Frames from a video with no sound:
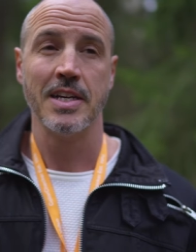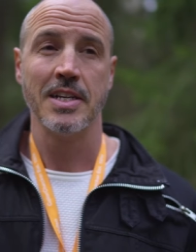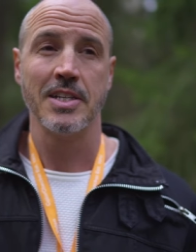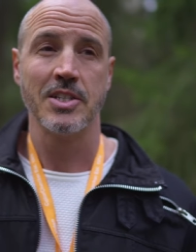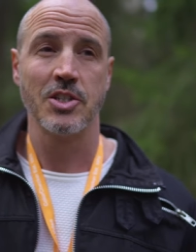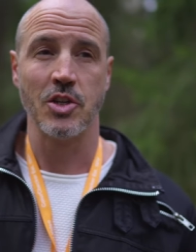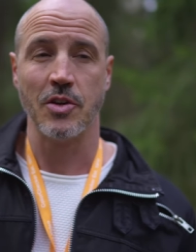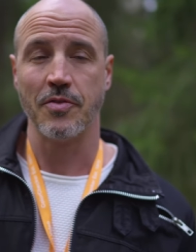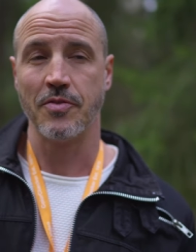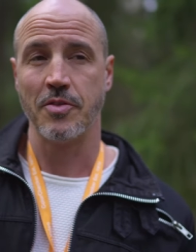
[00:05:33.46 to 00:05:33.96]

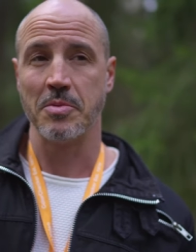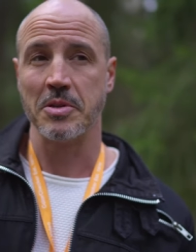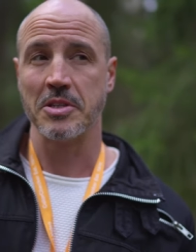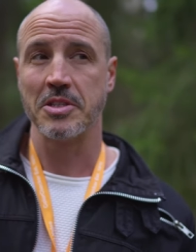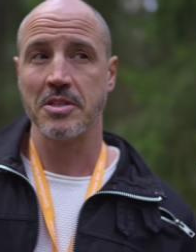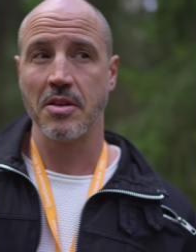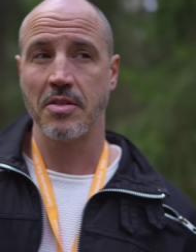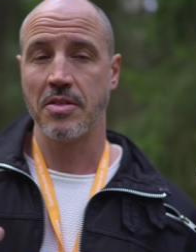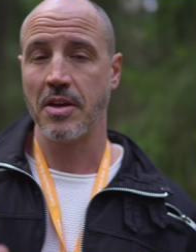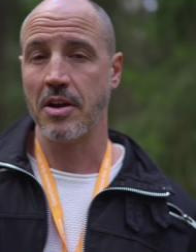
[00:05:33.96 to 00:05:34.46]
So from a
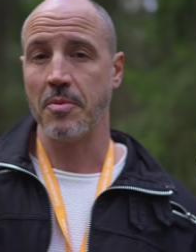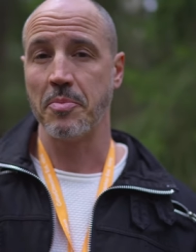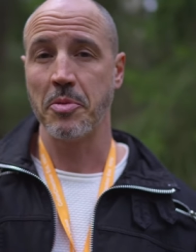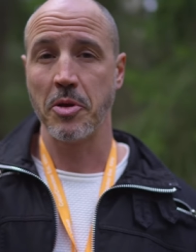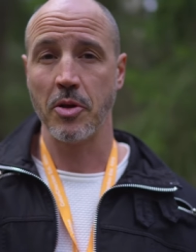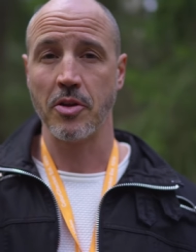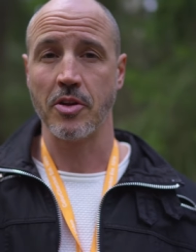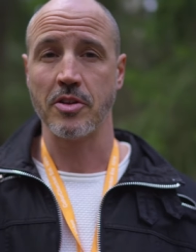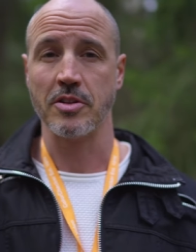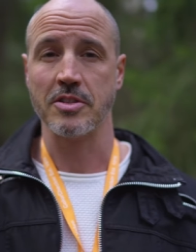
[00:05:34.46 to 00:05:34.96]

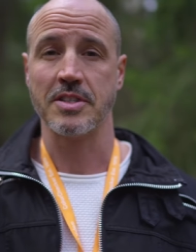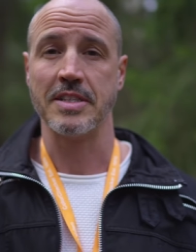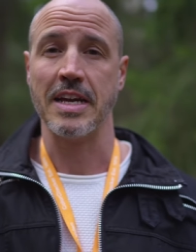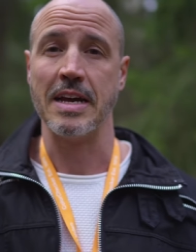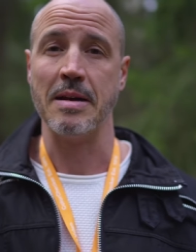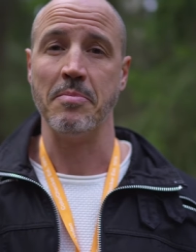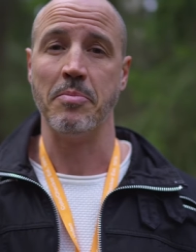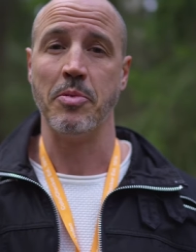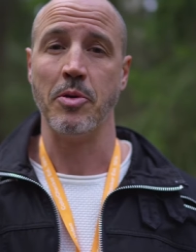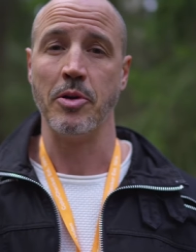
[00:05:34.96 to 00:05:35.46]
therapeutical
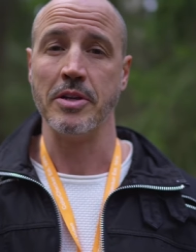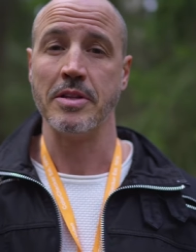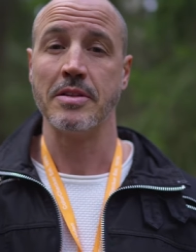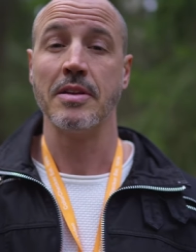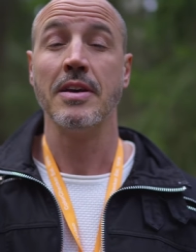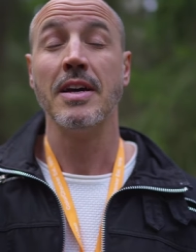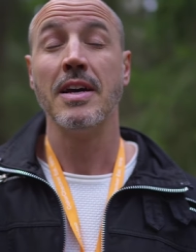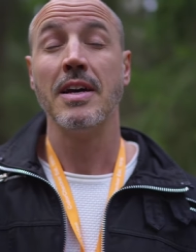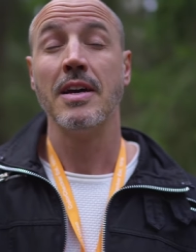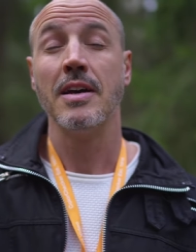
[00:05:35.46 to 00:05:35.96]
standpoint,
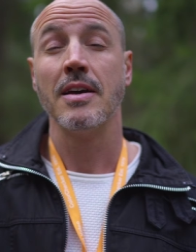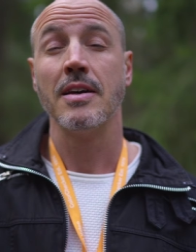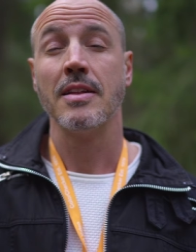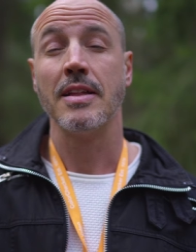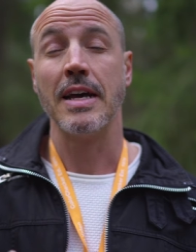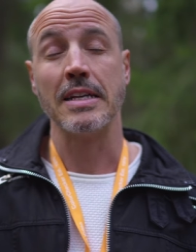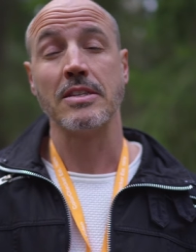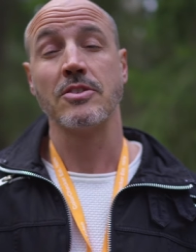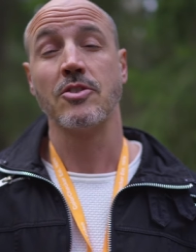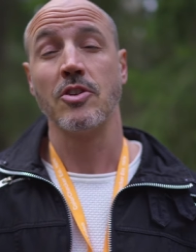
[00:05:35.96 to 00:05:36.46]

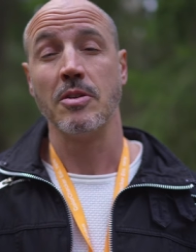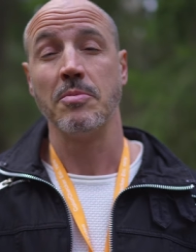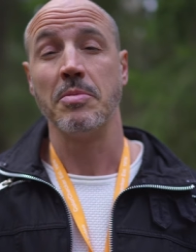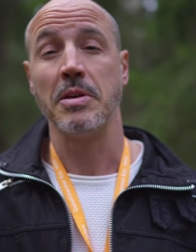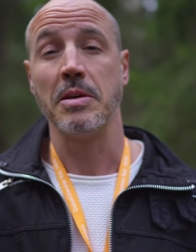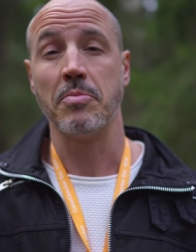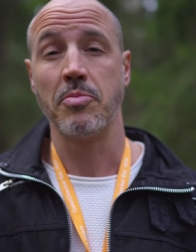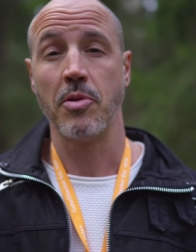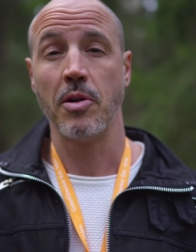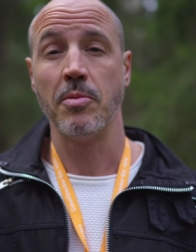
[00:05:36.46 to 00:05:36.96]
that's going to
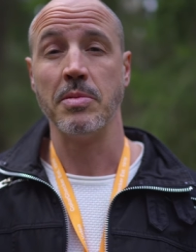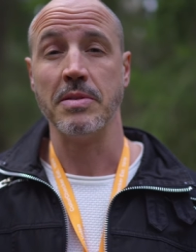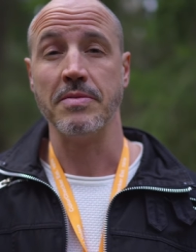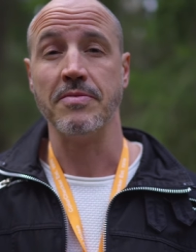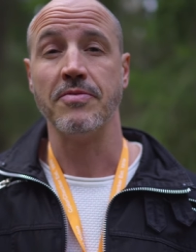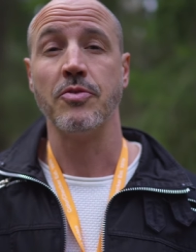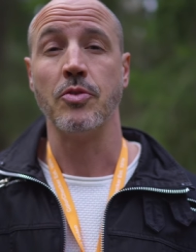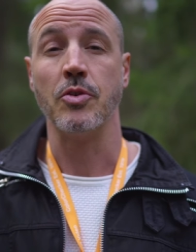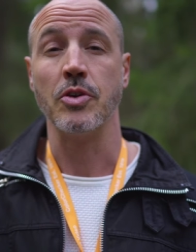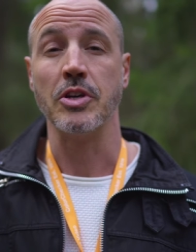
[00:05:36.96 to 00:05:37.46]
be a problem
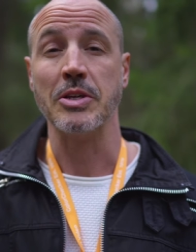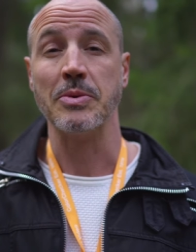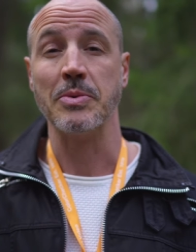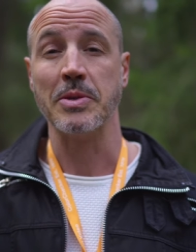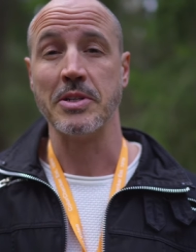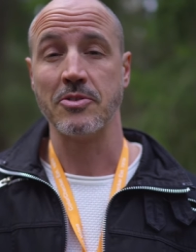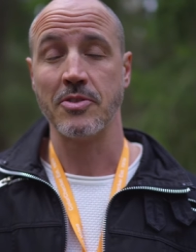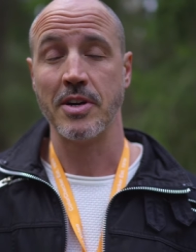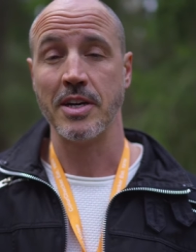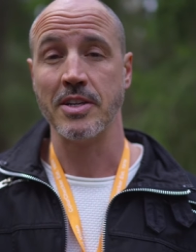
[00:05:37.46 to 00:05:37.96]
for you
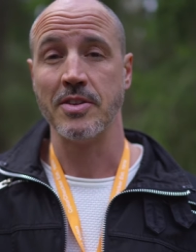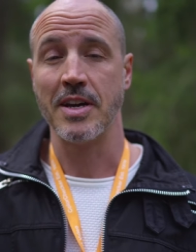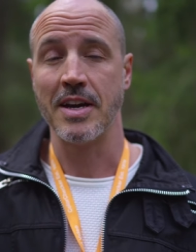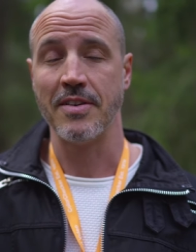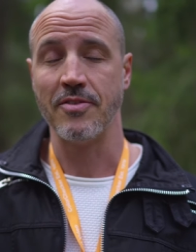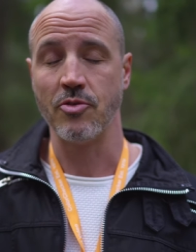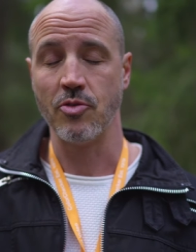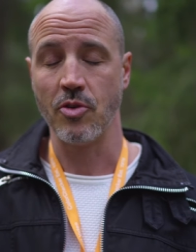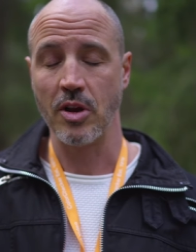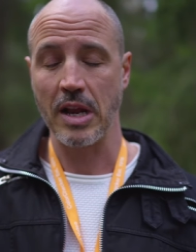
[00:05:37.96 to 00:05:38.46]
when trying to
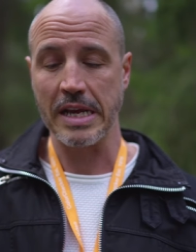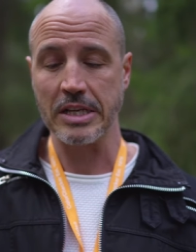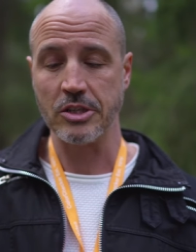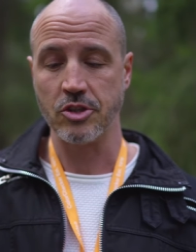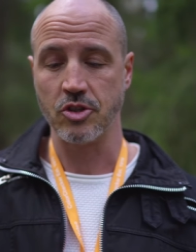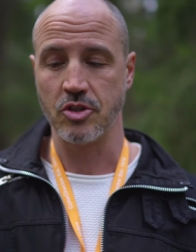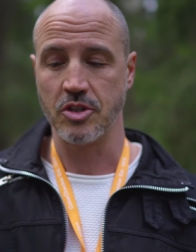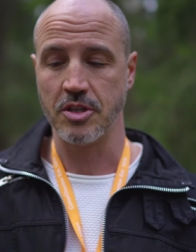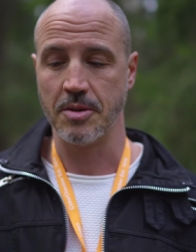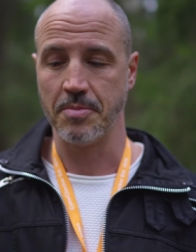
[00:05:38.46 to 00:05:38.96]
have a
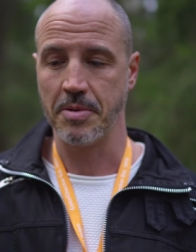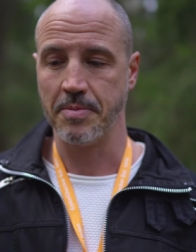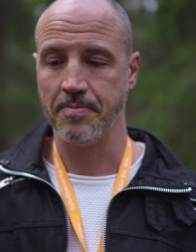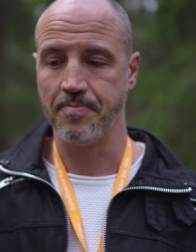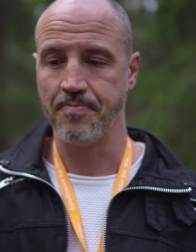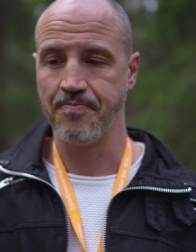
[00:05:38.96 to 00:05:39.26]
relationship.